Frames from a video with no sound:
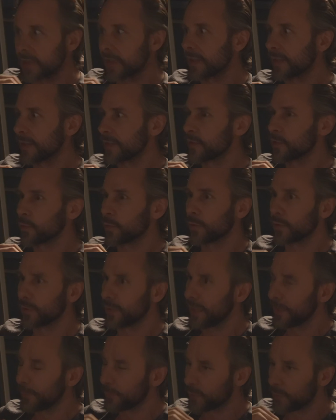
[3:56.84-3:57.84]
that I saw on
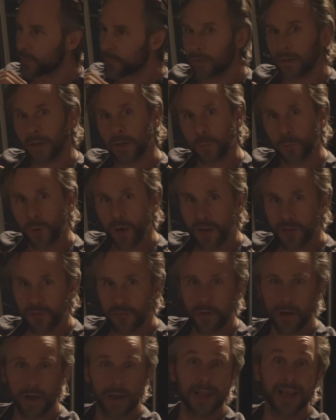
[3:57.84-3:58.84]
laptop via
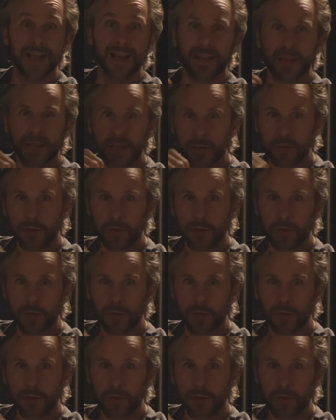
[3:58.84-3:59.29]
Wi-Fi, it